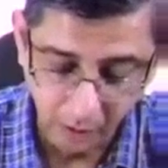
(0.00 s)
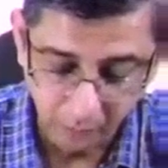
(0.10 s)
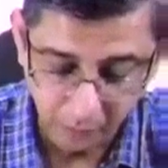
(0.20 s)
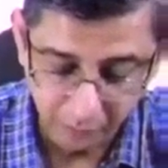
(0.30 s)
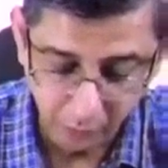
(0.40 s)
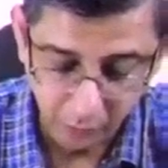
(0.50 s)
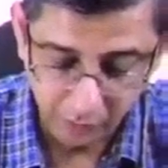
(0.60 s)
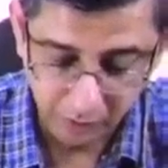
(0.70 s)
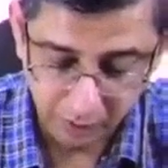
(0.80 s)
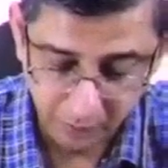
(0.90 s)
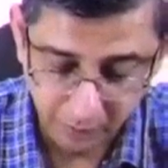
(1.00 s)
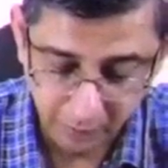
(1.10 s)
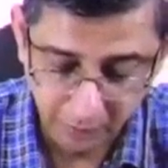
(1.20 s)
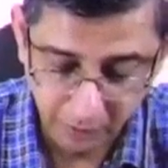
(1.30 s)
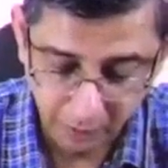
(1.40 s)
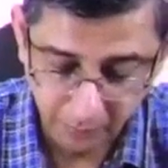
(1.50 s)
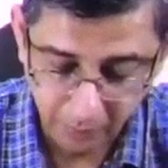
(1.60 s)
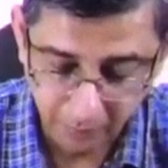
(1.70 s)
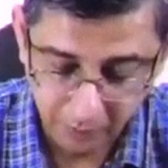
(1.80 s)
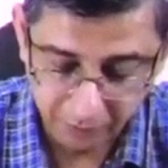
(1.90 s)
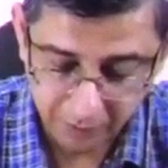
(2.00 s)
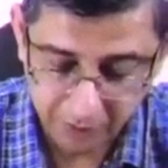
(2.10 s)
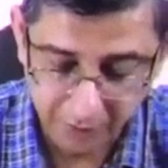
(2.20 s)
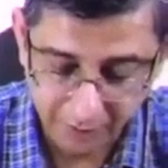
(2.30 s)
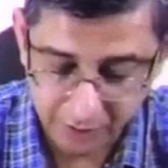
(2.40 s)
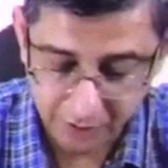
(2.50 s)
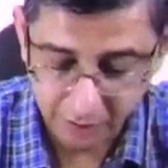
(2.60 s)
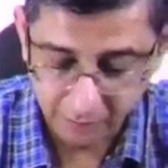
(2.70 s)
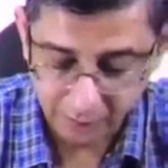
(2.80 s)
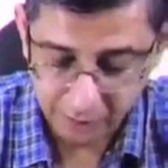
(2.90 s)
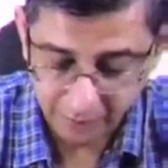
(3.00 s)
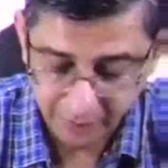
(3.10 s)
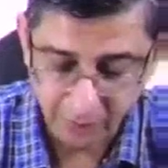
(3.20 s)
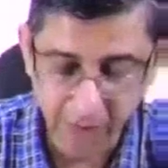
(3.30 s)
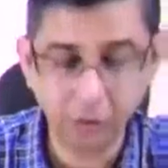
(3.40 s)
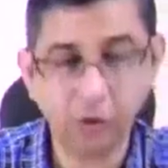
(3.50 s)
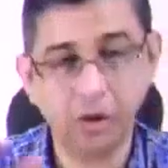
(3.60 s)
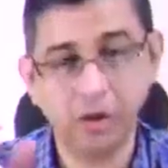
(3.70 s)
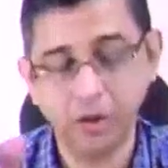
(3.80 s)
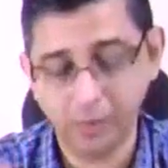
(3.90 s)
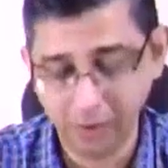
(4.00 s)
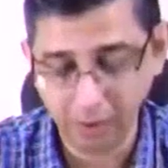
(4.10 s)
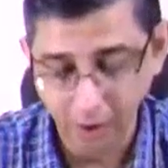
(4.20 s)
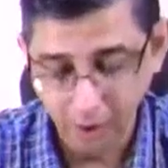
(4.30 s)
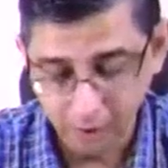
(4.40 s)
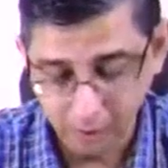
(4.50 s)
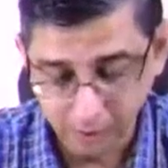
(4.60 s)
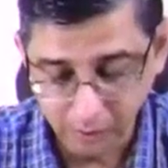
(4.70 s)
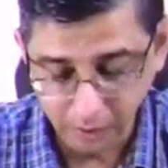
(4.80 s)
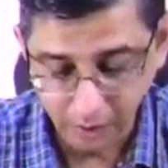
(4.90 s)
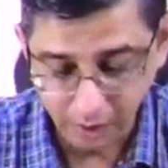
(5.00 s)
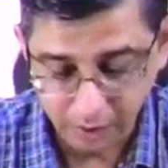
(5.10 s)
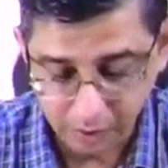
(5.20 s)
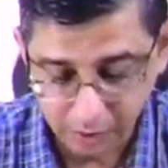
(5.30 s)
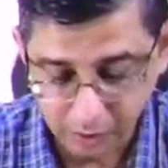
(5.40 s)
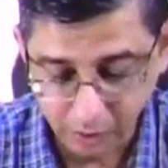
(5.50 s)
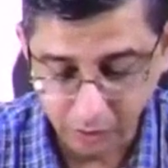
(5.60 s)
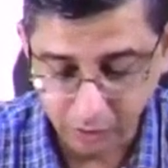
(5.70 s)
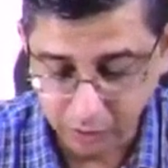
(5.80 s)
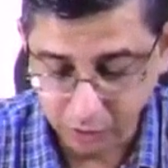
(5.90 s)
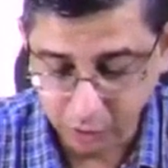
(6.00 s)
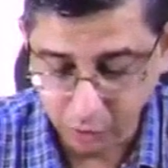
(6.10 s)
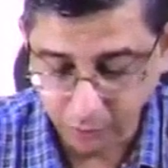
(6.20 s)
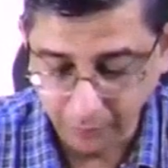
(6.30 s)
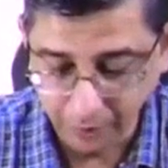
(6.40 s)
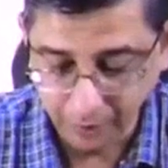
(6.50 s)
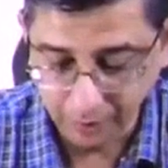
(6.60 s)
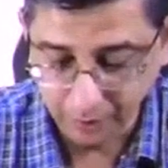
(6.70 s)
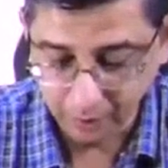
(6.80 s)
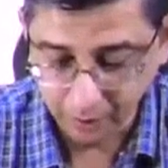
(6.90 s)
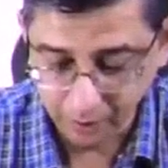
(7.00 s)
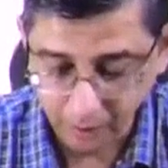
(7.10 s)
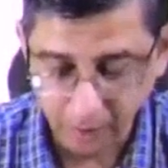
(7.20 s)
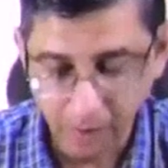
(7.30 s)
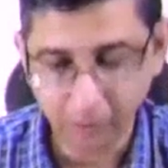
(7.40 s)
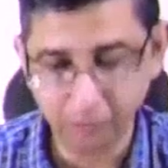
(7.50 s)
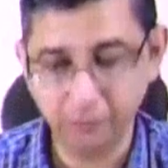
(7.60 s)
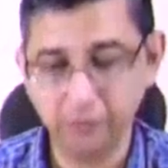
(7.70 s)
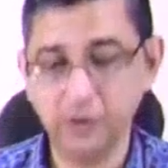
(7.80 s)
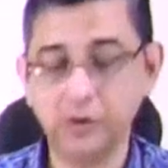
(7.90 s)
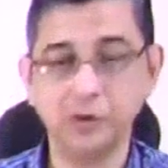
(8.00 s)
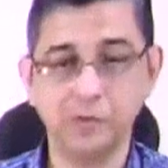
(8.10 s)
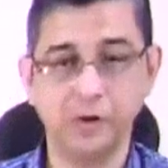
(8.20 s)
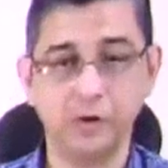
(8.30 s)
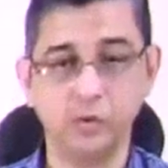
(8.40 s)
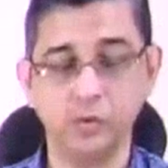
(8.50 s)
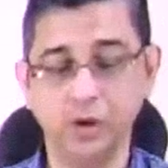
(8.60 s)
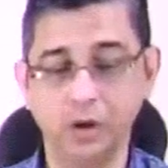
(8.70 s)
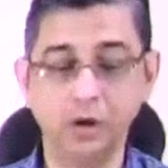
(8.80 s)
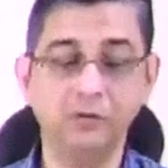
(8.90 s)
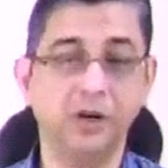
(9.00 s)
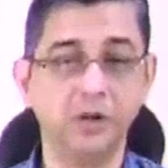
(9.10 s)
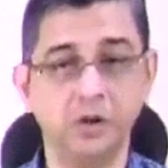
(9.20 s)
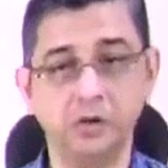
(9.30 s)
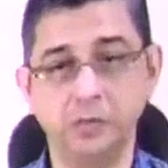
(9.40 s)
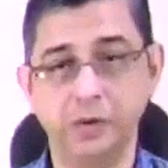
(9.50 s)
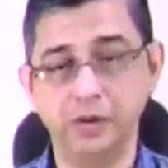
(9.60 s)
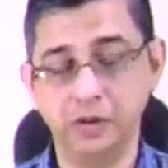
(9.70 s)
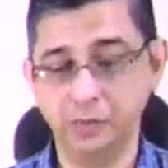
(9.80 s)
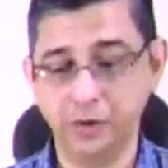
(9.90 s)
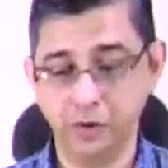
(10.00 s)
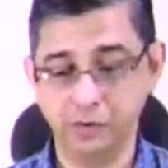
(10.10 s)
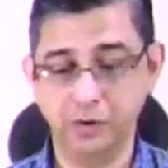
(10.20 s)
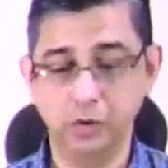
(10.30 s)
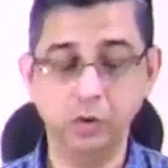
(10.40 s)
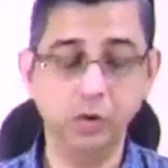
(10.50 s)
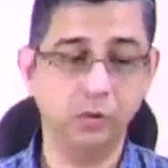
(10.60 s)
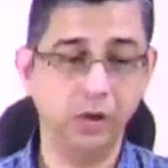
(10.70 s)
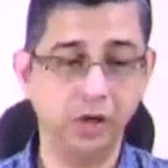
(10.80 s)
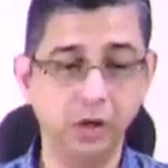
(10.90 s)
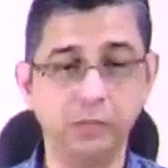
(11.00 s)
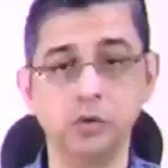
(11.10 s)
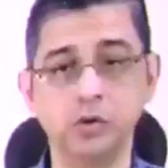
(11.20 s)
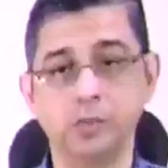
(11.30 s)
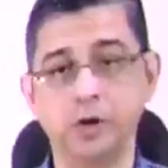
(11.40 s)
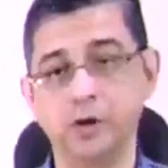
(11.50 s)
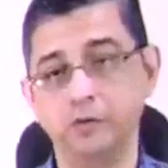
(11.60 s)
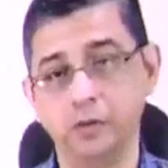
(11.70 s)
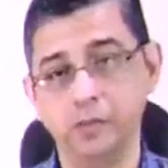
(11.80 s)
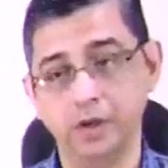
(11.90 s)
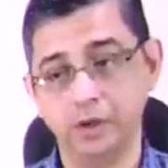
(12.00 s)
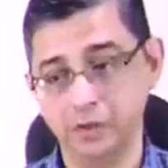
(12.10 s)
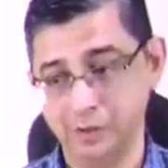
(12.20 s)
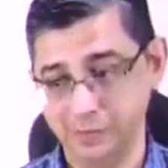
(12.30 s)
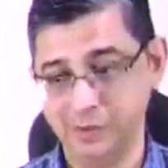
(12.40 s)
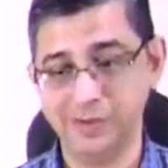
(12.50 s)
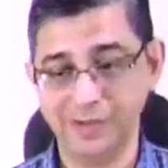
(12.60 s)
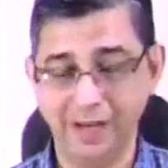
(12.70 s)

Before doing a thymectomy, a pulmonary function testing must be done thoroughly. I mean, the anesthesiologist should be clear with respect to the lung function of the patient, because we don't want any post-operative complications, because